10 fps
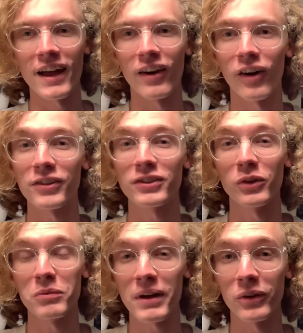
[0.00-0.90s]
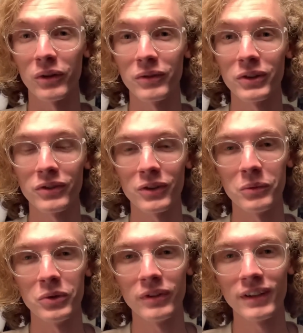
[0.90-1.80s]
And also we made a review for the
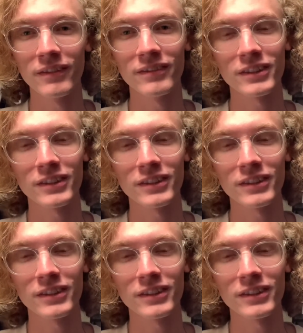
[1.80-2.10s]
movie.